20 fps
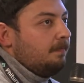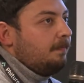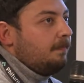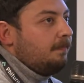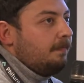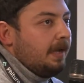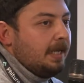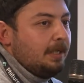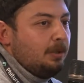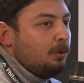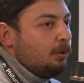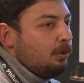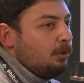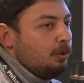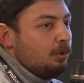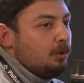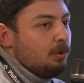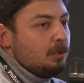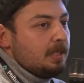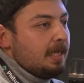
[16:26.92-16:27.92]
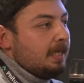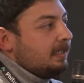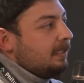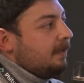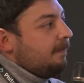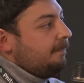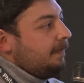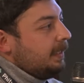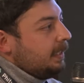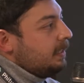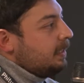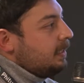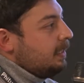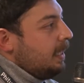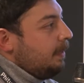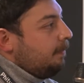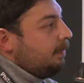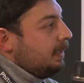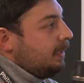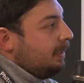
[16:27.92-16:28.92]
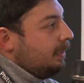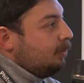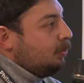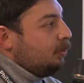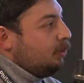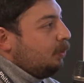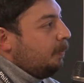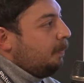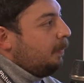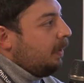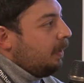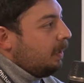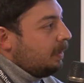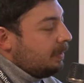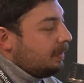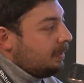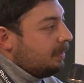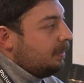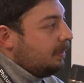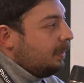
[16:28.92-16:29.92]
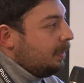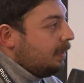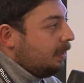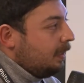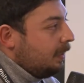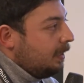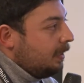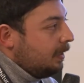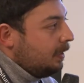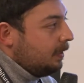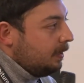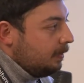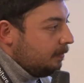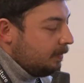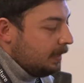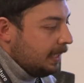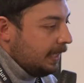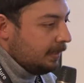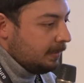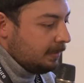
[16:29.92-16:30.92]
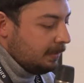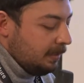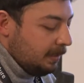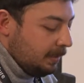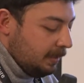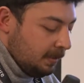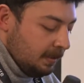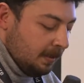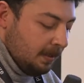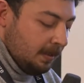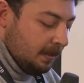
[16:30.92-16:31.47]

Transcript: when you use health and fitness app, there are 2 parts, like the